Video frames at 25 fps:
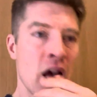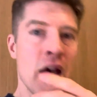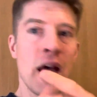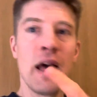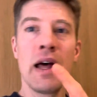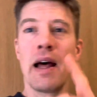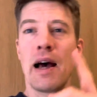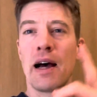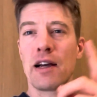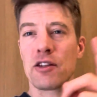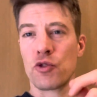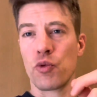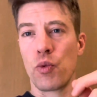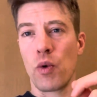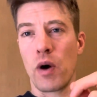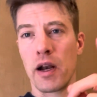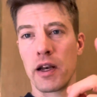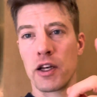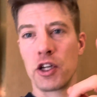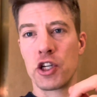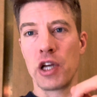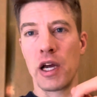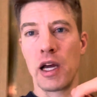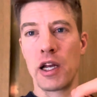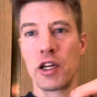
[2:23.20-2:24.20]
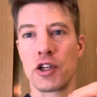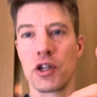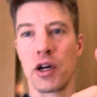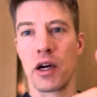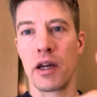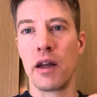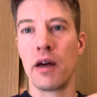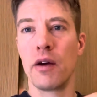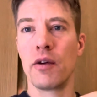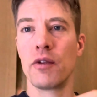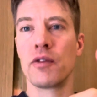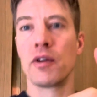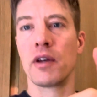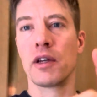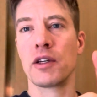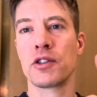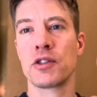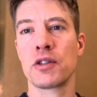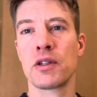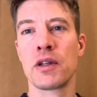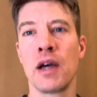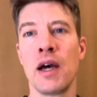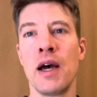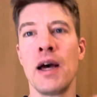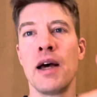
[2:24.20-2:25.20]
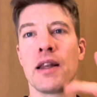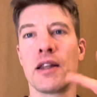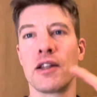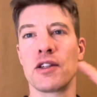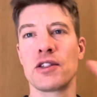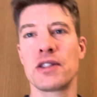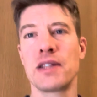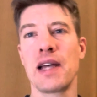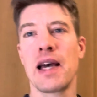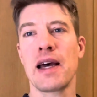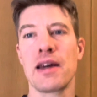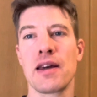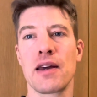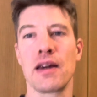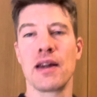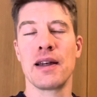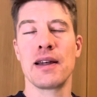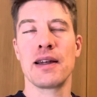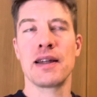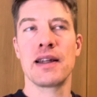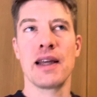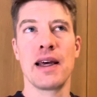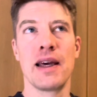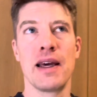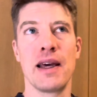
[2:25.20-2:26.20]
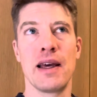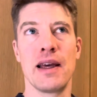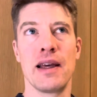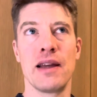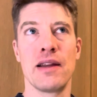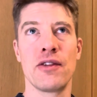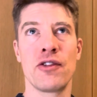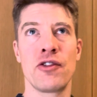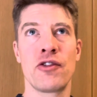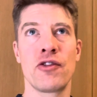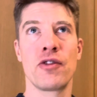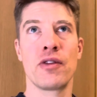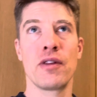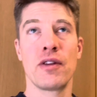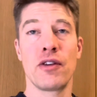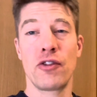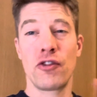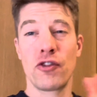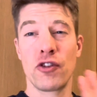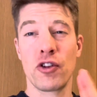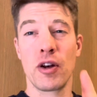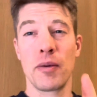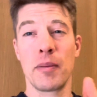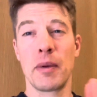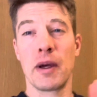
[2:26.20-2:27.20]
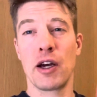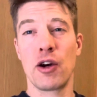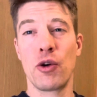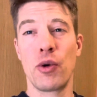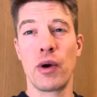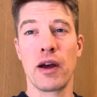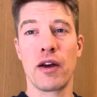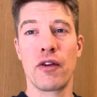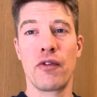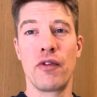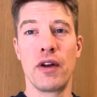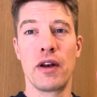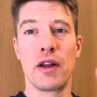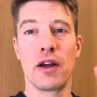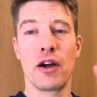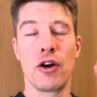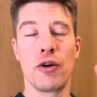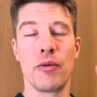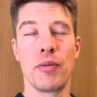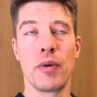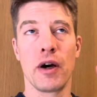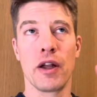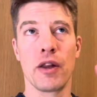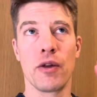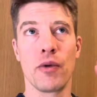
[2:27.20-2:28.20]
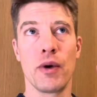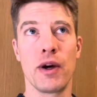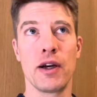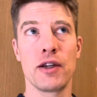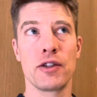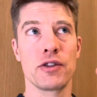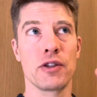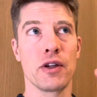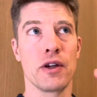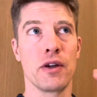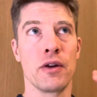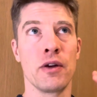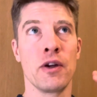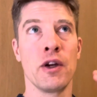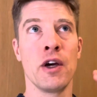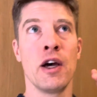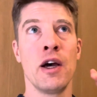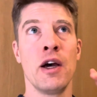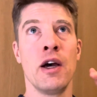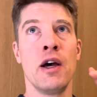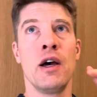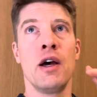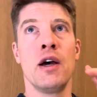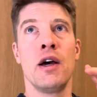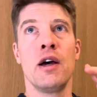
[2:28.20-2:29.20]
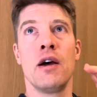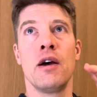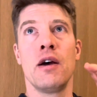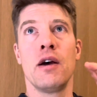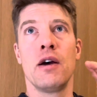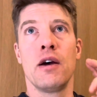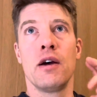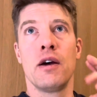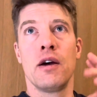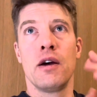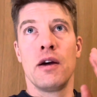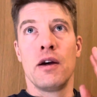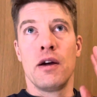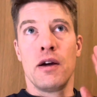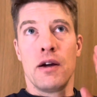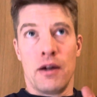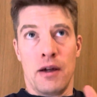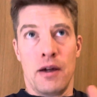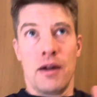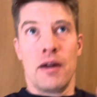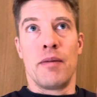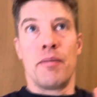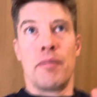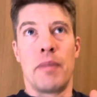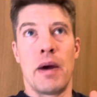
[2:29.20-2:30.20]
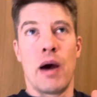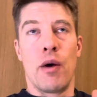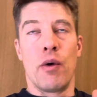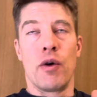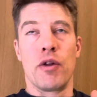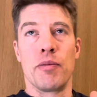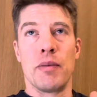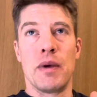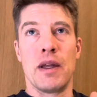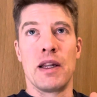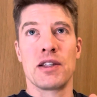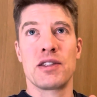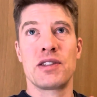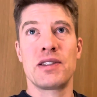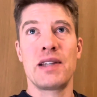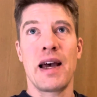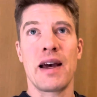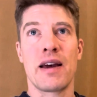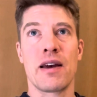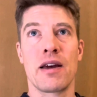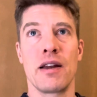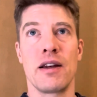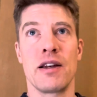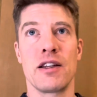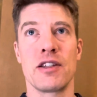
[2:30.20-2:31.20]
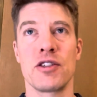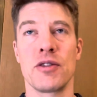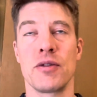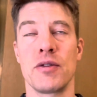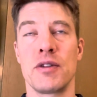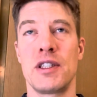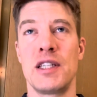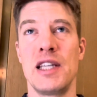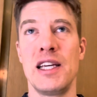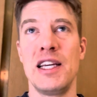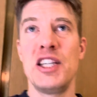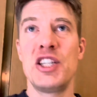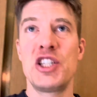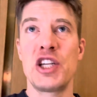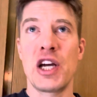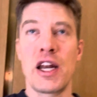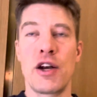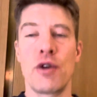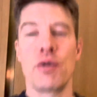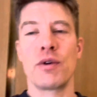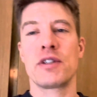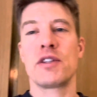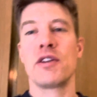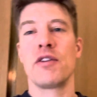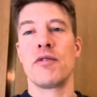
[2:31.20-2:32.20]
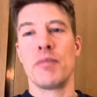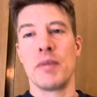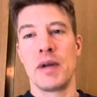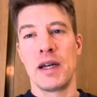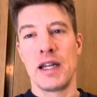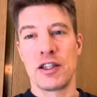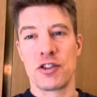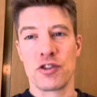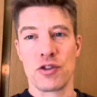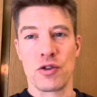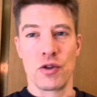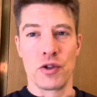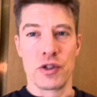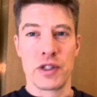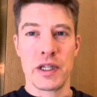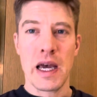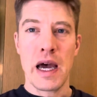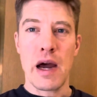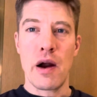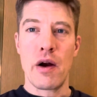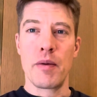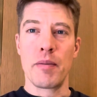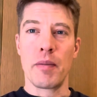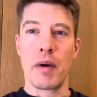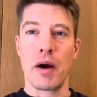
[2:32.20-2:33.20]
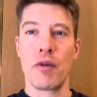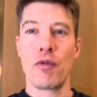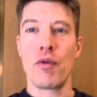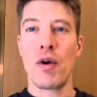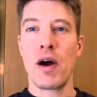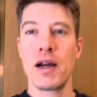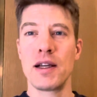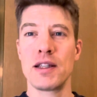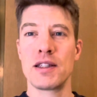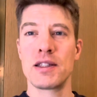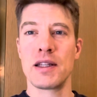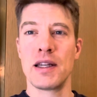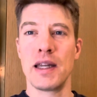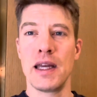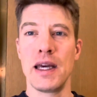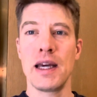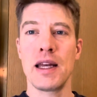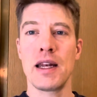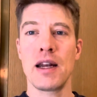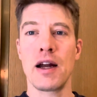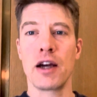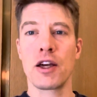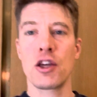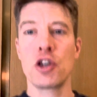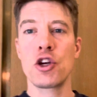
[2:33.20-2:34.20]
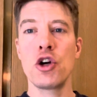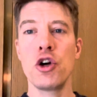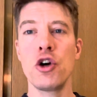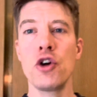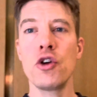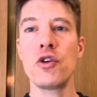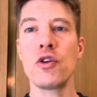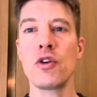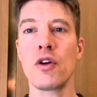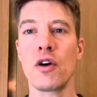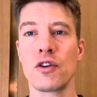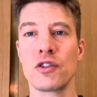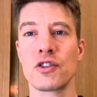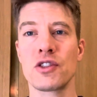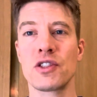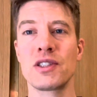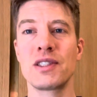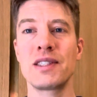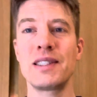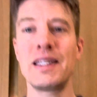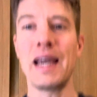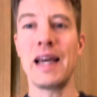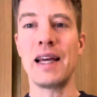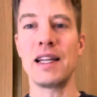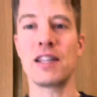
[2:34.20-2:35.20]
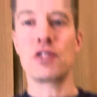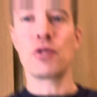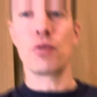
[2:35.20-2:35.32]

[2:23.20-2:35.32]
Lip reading: That's one change I noticed. The second is, this is going to be a quick video, by the way, so bear with me. The second is a degenerative meniscal tear in my right knee, and I could not sit